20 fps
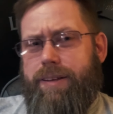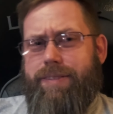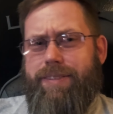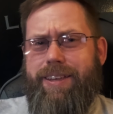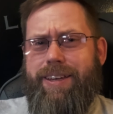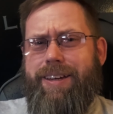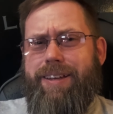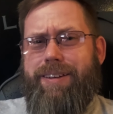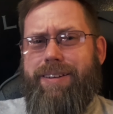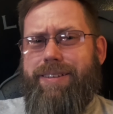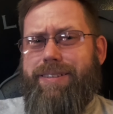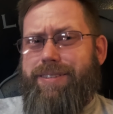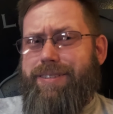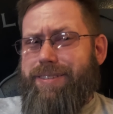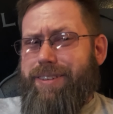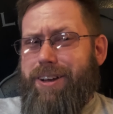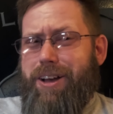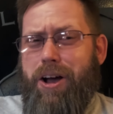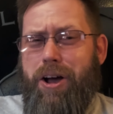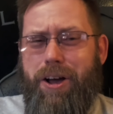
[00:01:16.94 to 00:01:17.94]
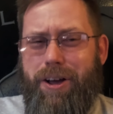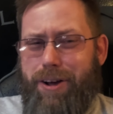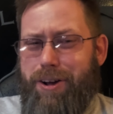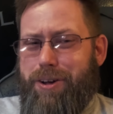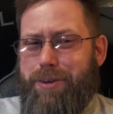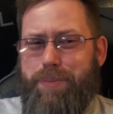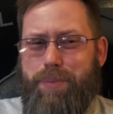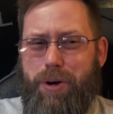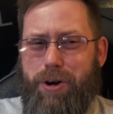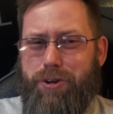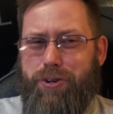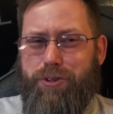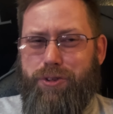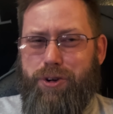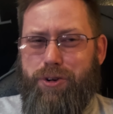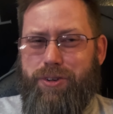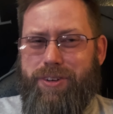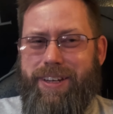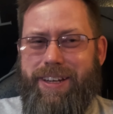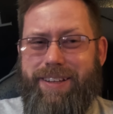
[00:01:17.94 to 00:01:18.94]
Then, on March
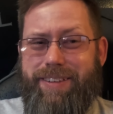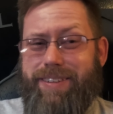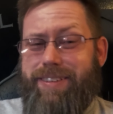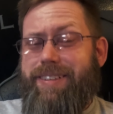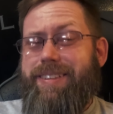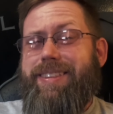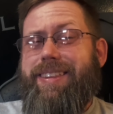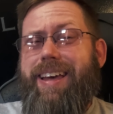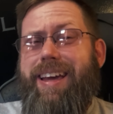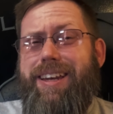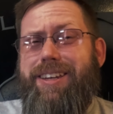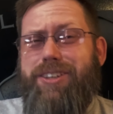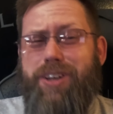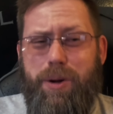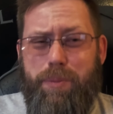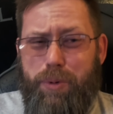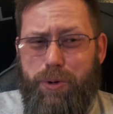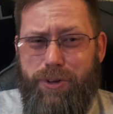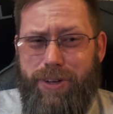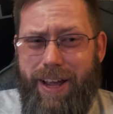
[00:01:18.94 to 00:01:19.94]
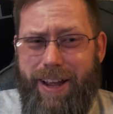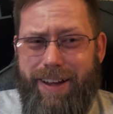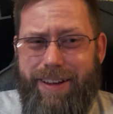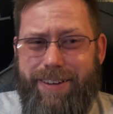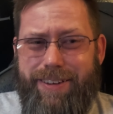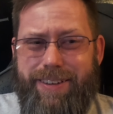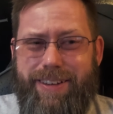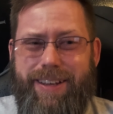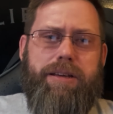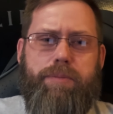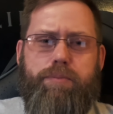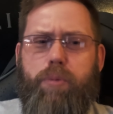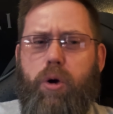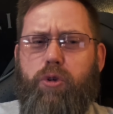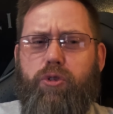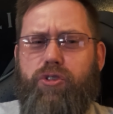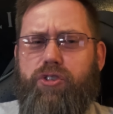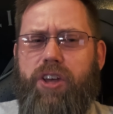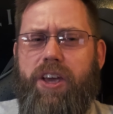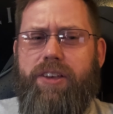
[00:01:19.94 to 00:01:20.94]
13th, they doubled down.
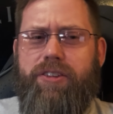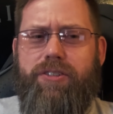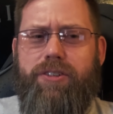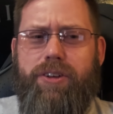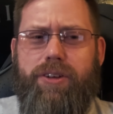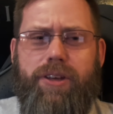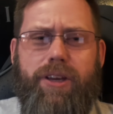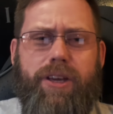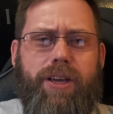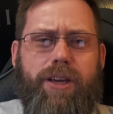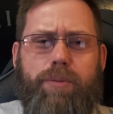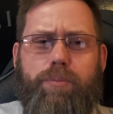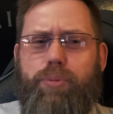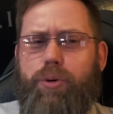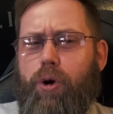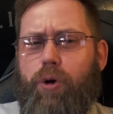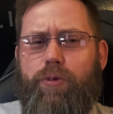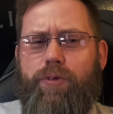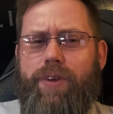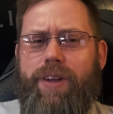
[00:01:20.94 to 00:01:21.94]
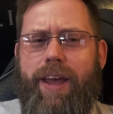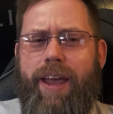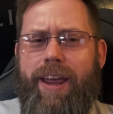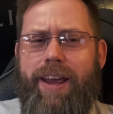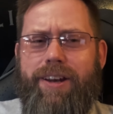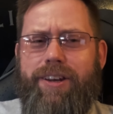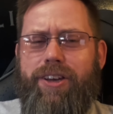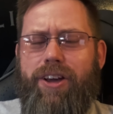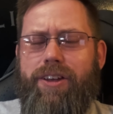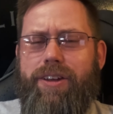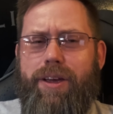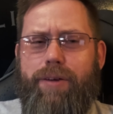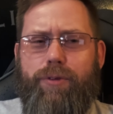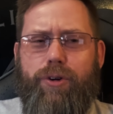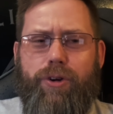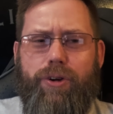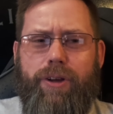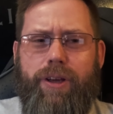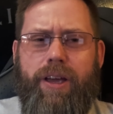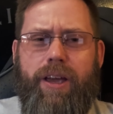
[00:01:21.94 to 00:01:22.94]
Most tested, proven handgun
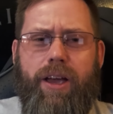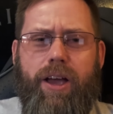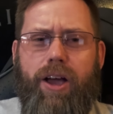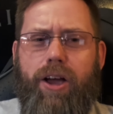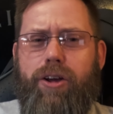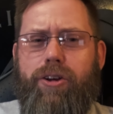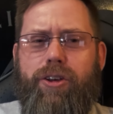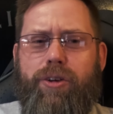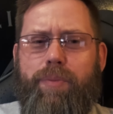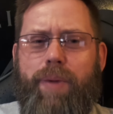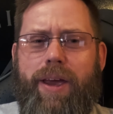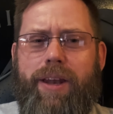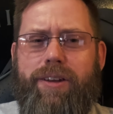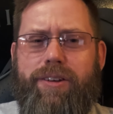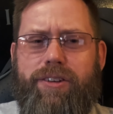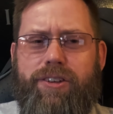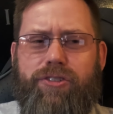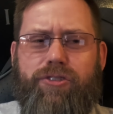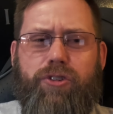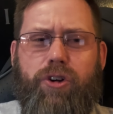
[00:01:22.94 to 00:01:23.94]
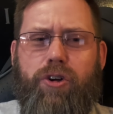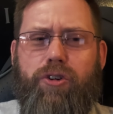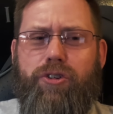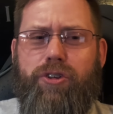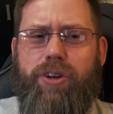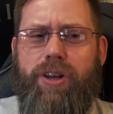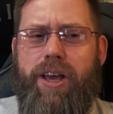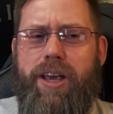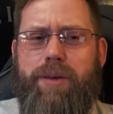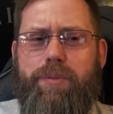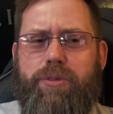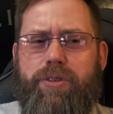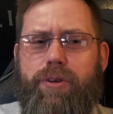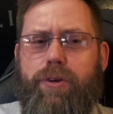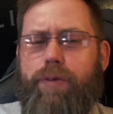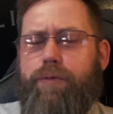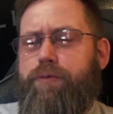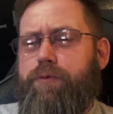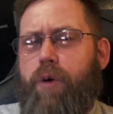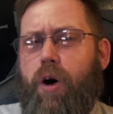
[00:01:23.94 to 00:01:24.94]
ever. Uncommanded discharge claims?
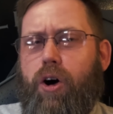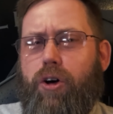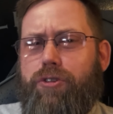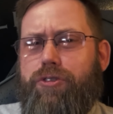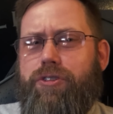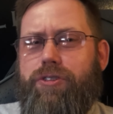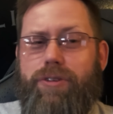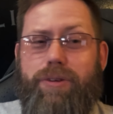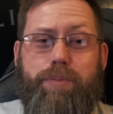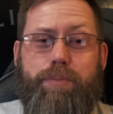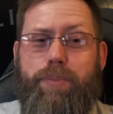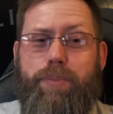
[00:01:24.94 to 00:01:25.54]
False.